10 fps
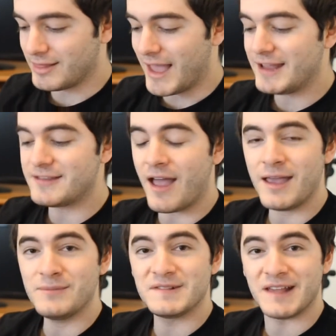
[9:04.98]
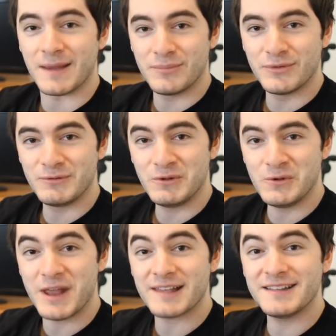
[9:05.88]
Lay time skip
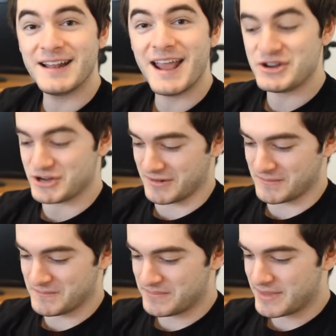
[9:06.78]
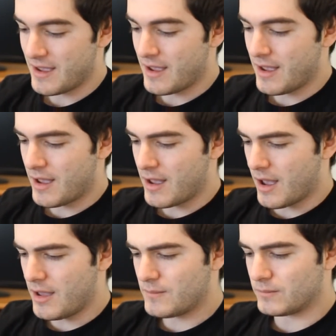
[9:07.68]
to destination.
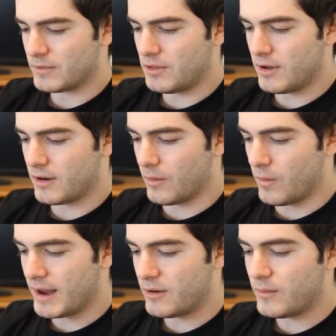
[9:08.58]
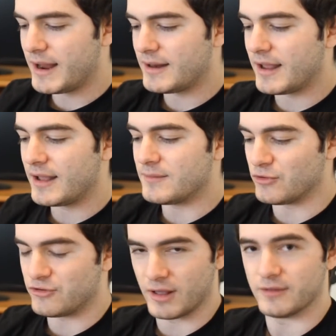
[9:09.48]
Clara, why are we in an
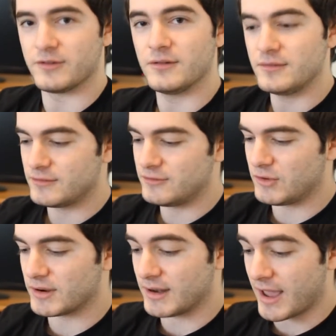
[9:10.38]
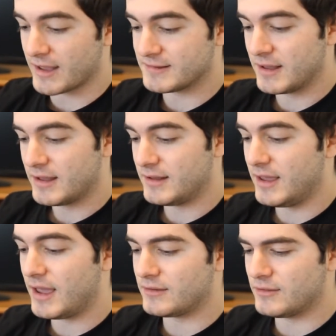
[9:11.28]
animal shelter? Jordan asked.
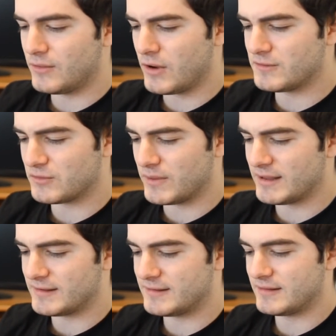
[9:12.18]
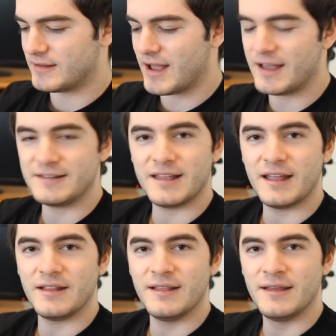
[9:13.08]
To get groceries, I
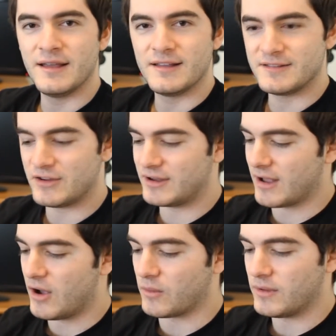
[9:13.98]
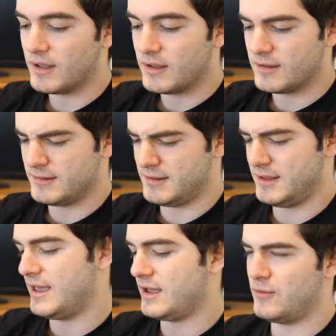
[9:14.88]
said.
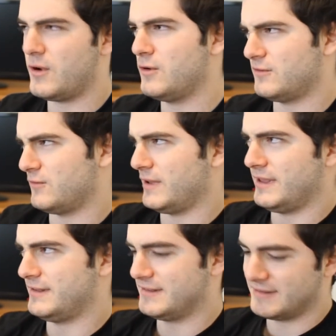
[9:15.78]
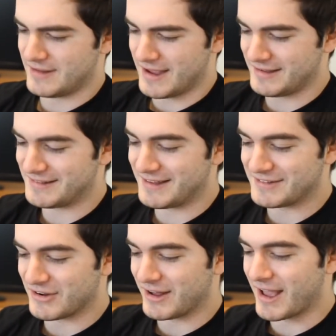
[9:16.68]
To get groceries, I
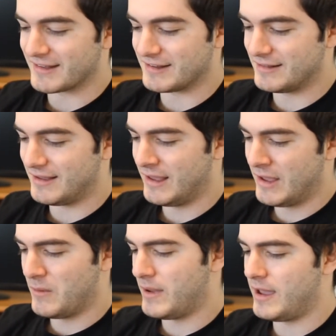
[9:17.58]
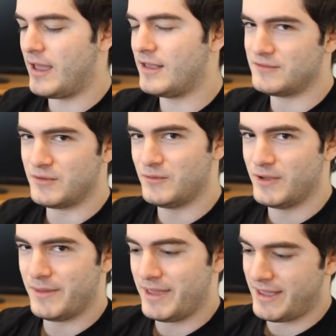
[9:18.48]
said sarcastically. Why else would
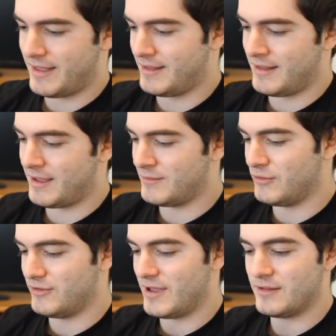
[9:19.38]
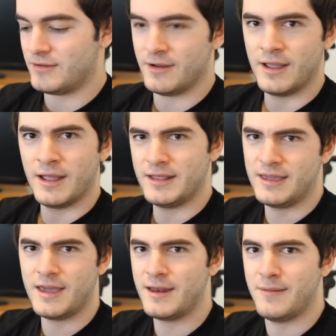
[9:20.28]
we be in an animal shelter?
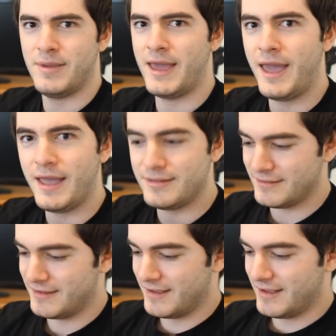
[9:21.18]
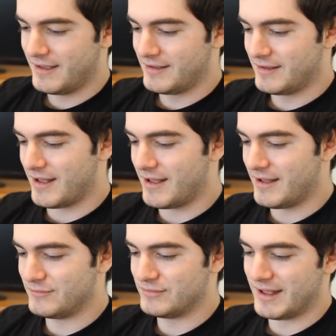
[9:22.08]
To get a pet?
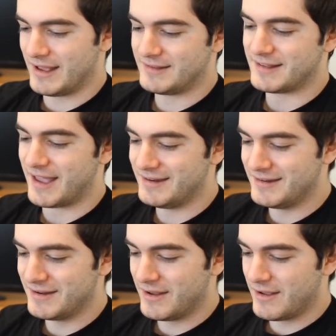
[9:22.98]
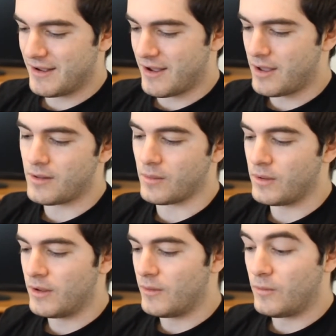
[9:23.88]
I said.
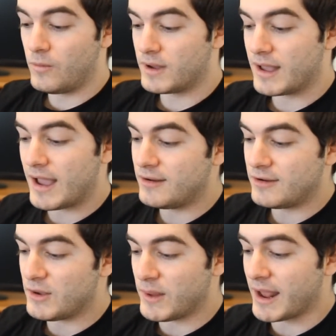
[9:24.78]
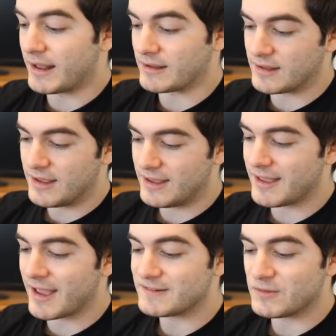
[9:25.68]
Oh, well, what kind are you getting?
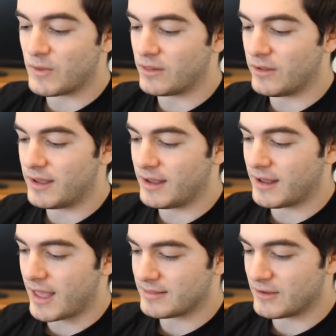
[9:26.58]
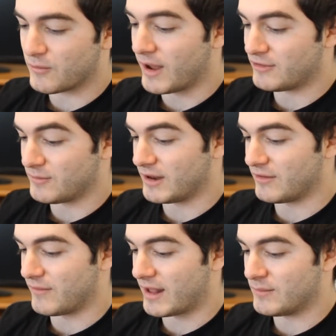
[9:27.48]
He asked while looking at the
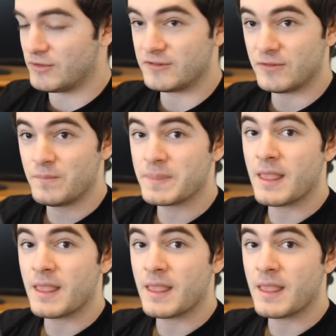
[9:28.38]
arrangement of animals.